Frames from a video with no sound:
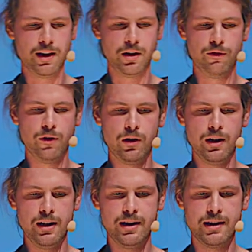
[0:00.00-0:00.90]
second of
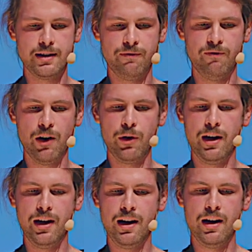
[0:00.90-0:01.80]
all, it's
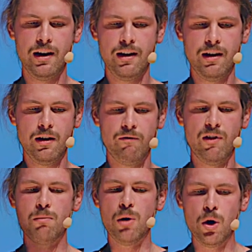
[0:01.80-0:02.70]
very
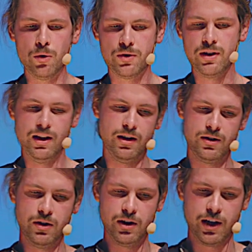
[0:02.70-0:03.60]
verbose in the
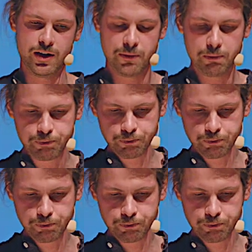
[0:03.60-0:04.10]
syntax.